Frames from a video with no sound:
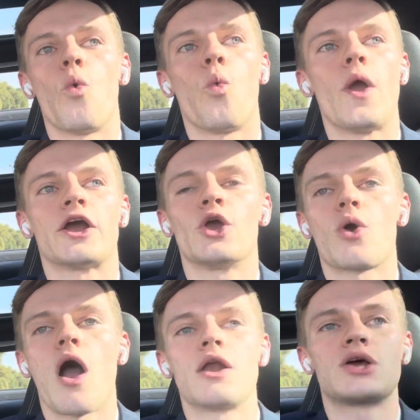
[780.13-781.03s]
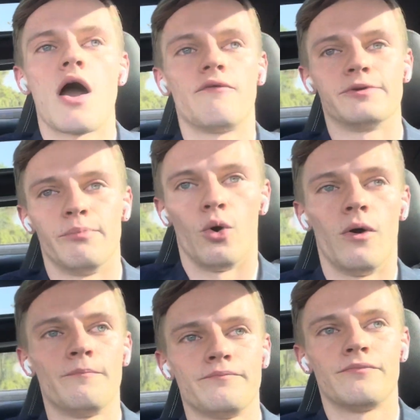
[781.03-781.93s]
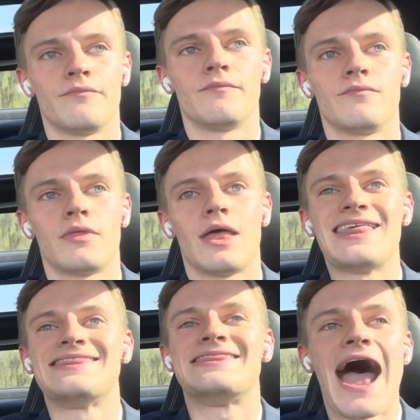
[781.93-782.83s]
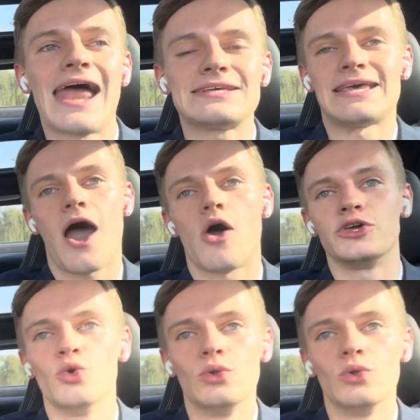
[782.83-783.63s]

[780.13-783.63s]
where you're uncomfortable. That is how you